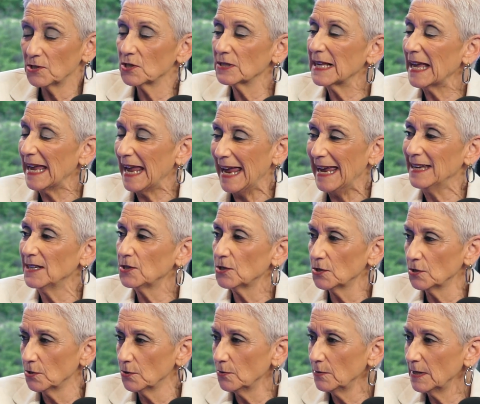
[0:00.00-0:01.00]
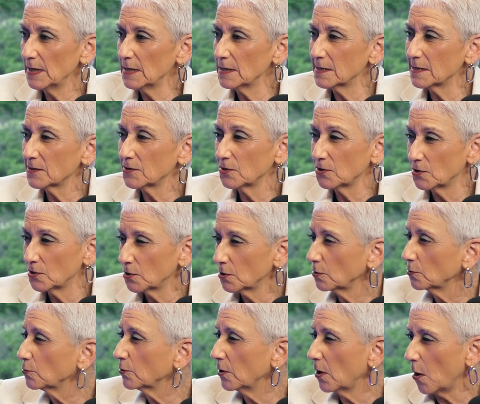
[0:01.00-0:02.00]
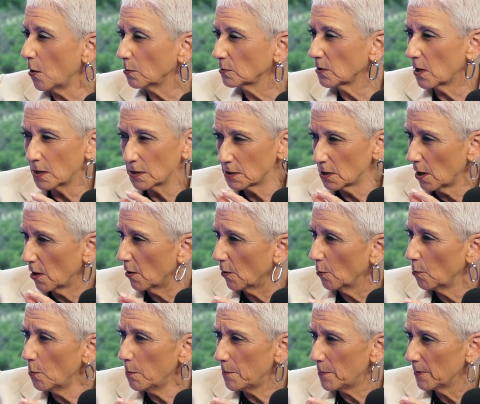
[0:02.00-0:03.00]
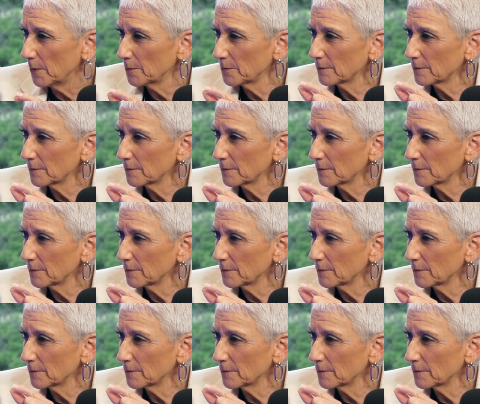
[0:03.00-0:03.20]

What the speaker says: as I hate to do this, children hold on to hope.